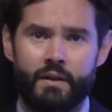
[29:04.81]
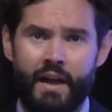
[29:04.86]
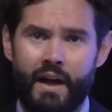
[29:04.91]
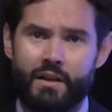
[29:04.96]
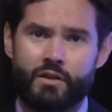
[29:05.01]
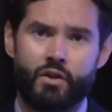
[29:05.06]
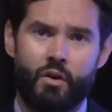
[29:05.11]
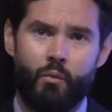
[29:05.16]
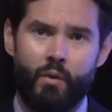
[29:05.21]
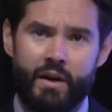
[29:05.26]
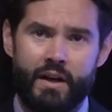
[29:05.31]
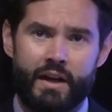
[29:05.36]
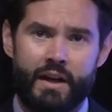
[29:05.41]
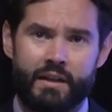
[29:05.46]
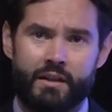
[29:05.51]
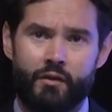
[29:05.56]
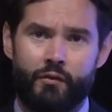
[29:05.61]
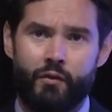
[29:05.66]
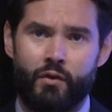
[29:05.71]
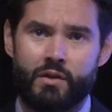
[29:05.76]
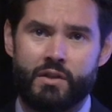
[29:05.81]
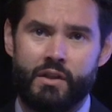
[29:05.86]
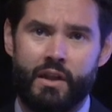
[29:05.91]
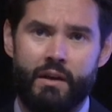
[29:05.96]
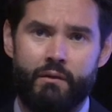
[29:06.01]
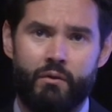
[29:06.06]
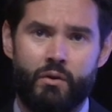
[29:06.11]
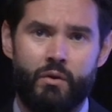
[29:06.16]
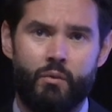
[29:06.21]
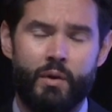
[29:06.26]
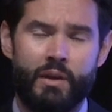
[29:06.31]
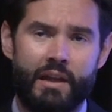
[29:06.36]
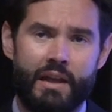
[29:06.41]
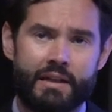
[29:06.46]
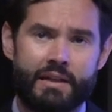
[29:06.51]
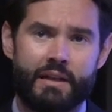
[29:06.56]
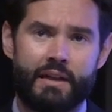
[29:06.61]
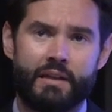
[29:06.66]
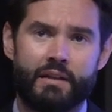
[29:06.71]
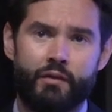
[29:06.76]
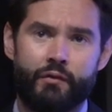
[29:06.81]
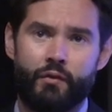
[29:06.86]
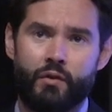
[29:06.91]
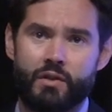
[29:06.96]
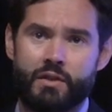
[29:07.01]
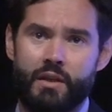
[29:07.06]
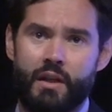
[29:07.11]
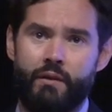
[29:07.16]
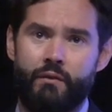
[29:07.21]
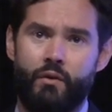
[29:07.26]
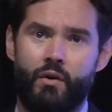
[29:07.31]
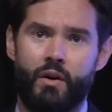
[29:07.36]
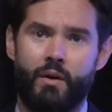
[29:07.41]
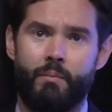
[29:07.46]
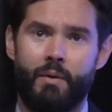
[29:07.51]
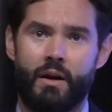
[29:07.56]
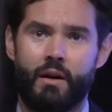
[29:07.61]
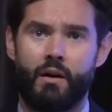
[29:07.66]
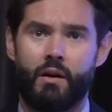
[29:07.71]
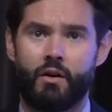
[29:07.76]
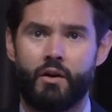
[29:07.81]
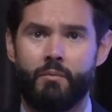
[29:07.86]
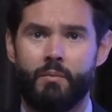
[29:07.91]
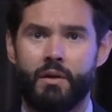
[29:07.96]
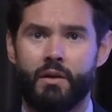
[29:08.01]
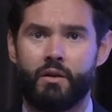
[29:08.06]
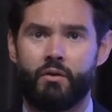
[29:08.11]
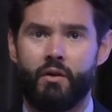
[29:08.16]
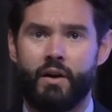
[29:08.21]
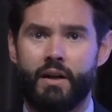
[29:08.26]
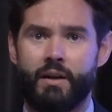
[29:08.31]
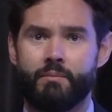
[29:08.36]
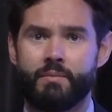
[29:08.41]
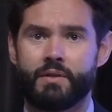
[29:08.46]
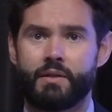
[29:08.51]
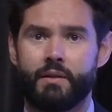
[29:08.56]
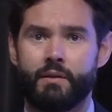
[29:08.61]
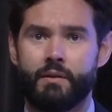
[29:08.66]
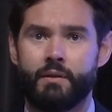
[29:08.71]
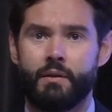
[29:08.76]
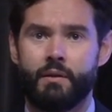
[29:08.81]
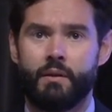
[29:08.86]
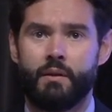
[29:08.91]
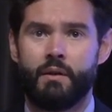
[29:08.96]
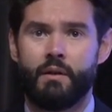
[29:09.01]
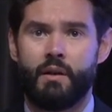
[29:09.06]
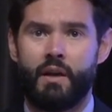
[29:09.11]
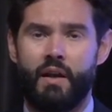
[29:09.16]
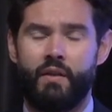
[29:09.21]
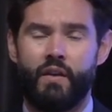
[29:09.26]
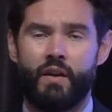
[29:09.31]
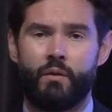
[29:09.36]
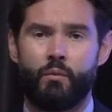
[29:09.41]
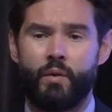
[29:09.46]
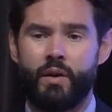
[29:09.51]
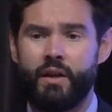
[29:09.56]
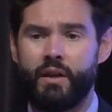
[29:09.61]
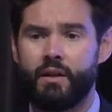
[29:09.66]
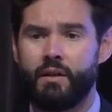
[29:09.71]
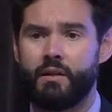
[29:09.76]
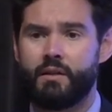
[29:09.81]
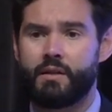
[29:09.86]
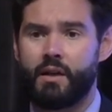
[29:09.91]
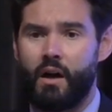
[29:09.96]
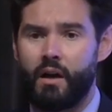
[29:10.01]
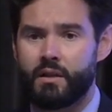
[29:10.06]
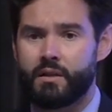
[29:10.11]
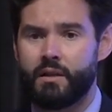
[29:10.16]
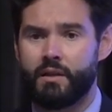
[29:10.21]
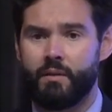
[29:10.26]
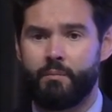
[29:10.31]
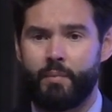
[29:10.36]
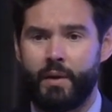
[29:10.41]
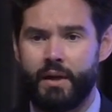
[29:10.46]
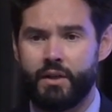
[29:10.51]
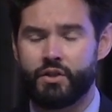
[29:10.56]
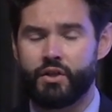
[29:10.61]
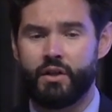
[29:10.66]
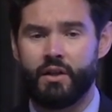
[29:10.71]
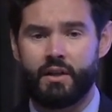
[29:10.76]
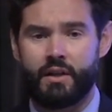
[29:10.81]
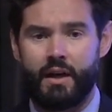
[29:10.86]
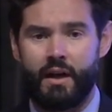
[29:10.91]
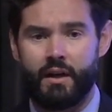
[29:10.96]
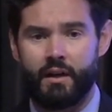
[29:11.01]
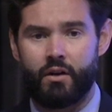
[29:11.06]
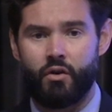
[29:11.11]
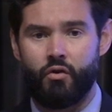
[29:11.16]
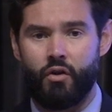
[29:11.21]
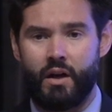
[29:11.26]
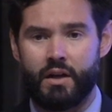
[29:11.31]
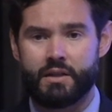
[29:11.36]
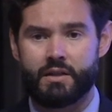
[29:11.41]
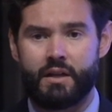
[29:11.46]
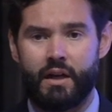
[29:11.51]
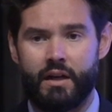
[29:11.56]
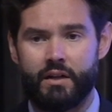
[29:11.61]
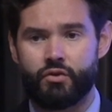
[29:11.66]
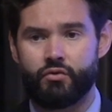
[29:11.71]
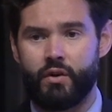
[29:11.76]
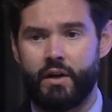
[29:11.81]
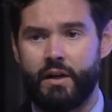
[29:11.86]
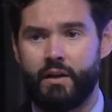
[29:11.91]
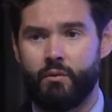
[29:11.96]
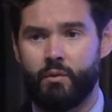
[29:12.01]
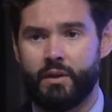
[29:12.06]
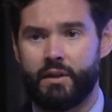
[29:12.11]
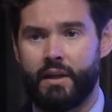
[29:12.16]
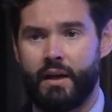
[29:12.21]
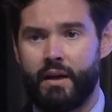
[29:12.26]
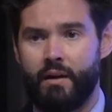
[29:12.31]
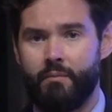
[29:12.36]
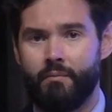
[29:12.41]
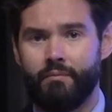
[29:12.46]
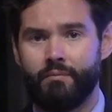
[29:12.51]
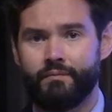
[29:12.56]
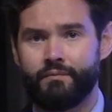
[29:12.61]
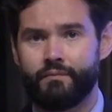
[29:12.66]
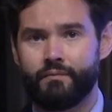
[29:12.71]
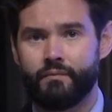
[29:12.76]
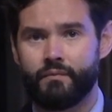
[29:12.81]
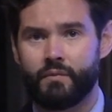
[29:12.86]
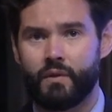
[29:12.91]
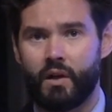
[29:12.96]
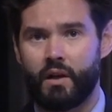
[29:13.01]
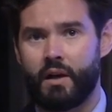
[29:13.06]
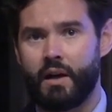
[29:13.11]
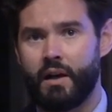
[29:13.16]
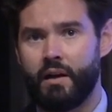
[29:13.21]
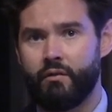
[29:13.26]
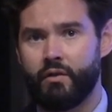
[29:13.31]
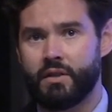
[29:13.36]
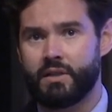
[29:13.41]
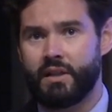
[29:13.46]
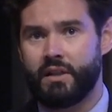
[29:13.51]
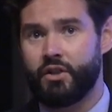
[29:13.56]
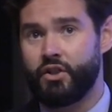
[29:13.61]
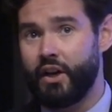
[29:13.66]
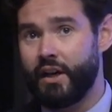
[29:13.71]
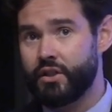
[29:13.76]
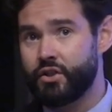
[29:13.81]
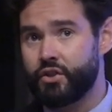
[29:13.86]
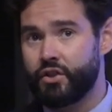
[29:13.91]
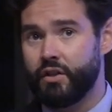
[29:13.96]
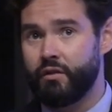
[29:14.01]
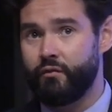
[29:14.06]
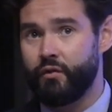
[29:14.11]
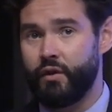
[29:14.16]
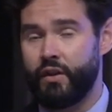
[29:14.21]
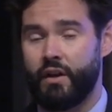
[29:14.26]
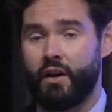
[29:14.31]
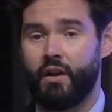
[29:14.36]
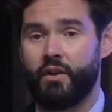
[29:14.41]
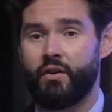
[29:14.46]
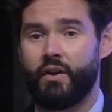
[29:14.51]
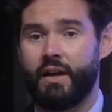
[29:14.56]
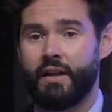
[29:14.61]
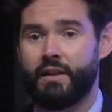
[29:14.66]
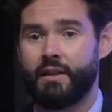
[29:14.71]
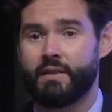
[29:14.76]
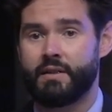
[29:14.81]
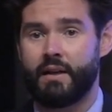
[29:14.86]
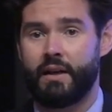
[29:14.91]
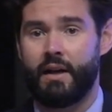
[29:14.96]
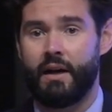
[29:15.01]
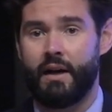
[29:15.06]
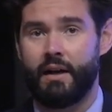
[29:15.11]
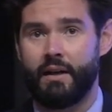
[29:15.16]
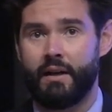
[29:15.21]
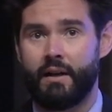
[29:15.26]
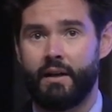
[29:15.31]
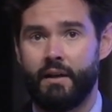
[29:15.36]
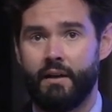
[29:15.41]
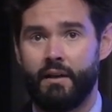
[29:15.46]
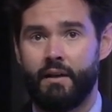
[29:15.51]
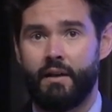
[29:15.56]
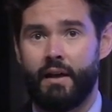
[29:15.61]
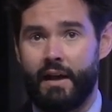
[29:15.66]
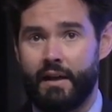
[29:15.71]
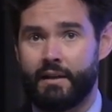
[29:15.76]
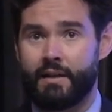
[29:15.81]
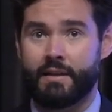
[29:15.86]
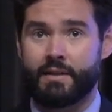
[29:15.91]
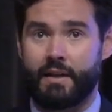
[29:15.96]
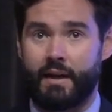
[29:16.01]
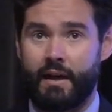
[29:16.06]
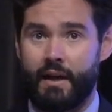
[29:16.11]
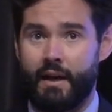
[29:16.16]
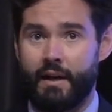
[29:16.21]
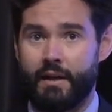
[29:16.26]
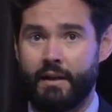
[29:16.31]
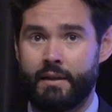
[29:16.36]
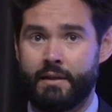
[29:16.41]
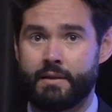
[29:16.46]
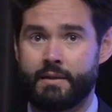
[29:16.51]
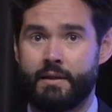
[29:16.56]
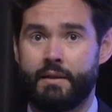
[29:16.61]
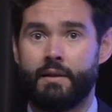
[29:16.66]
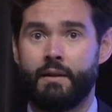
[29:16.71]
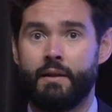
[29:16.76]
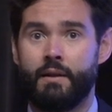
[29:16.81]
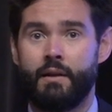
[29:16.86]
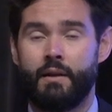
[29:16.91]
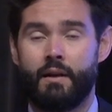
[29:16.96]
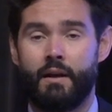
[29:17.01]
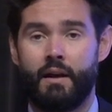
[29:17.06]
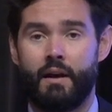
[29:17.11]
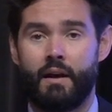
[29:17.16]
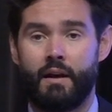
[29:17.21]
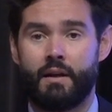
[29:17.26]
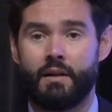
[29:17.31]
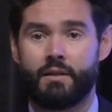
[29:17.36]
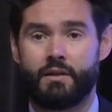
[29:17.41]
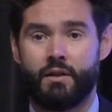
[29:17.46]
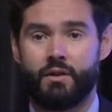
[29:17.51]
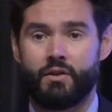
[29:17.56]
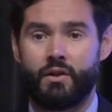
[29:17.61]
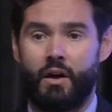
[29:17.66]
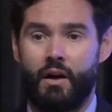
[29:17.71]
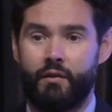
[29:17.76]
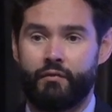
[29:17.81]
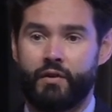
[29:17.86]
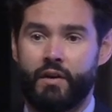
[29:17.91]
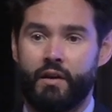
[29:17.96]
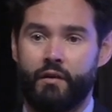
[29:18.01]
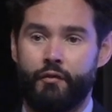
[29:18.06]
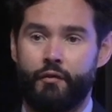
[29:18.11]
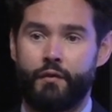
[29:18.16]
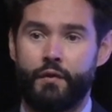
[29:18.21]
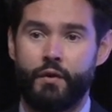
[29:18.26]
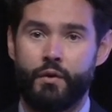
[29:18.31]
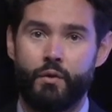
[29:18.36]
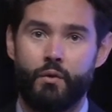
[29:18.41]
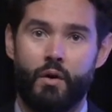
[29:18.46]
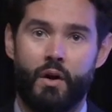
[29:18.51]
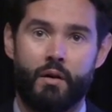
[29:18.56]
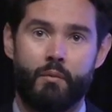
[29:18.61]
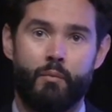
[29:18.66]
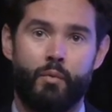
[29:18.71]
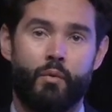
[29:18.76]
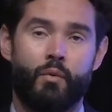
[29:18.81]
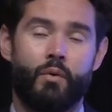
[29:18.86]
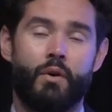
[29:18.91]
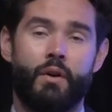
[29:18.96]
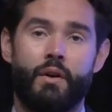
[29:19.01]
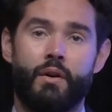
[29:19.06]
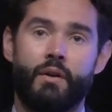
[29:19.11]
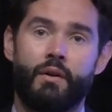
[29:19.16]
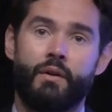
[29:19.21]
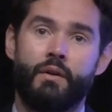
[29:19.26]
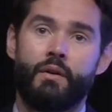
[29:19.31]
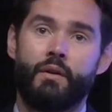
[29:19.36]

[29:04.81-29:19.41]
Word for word: Yeah, so when do you get the first level? We like to get the first level at about 100 milligrams. And then we talk to the patient and kind of cross titrate with them, kind of a suggestion for the other antipsychotic, antipsychotics, because uh, there's often a few on board.